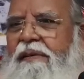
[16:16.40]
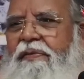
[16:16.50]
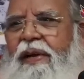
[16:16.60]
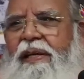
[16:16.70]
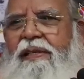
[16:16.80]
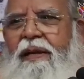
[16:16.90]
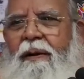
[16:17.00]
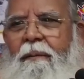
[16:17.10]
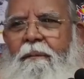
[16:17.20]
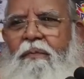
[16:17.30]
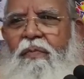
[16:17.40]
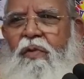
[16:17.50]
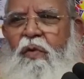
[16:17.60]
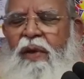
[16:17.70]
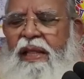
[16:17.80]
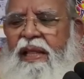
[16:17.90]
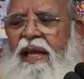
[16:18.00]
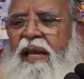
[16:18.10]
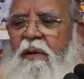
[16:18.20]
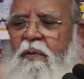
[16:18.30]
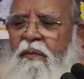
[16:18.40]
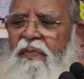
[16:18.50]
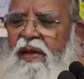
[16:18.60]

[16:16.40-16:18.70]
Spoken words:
See, friends. So when they give,